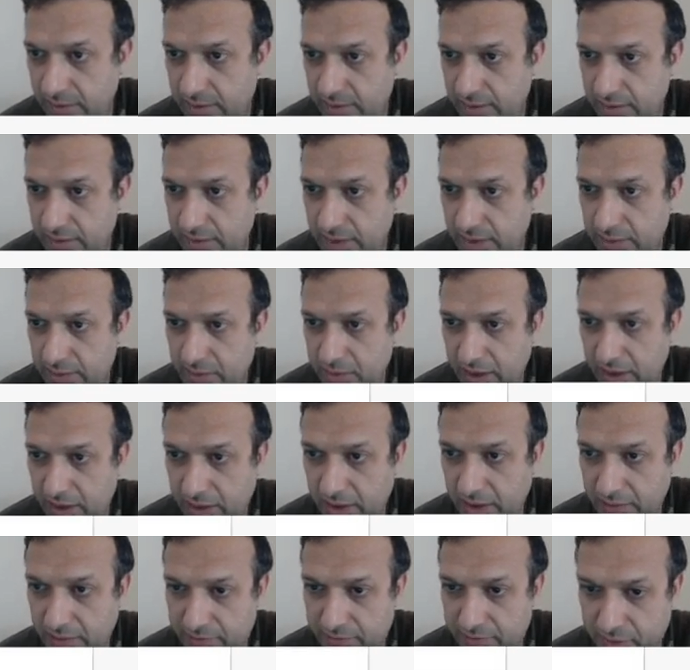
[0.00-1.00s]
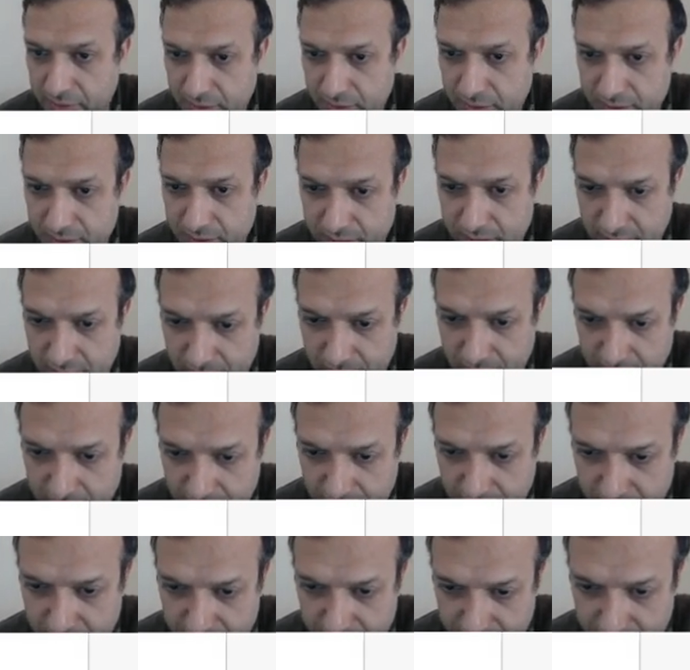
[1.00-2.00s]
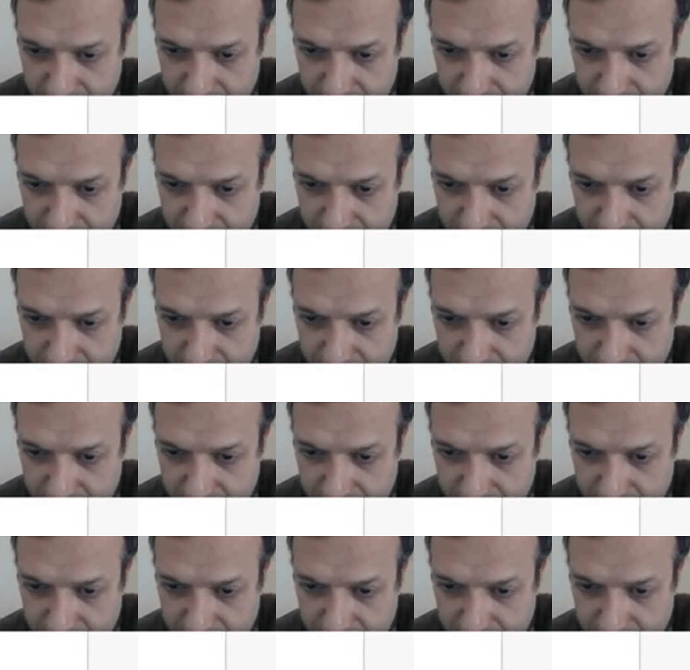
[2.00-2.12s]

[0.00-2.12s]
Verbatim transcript: let me log in first, and uh,